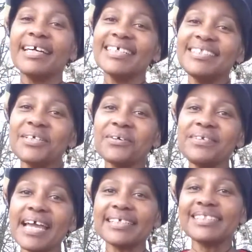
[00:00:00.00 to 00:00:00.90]
Until
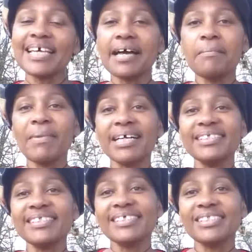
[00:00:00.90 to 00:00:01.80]
next time, my
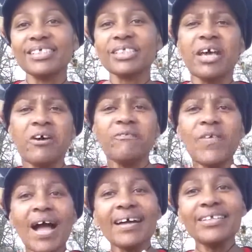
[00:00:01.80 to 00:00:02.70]
sisters,
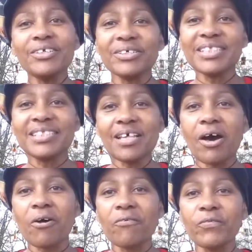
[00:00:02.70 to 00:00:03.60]
find
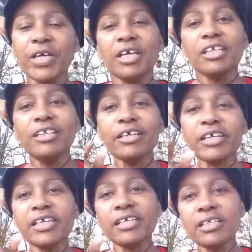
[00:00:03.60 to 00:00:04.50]
yourself
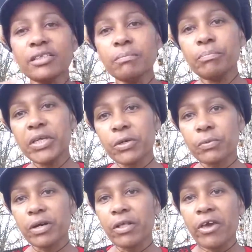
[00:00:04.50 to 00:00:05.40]
looking in the
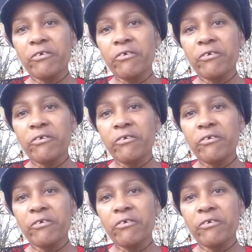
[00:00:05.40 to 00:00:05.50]
mirror.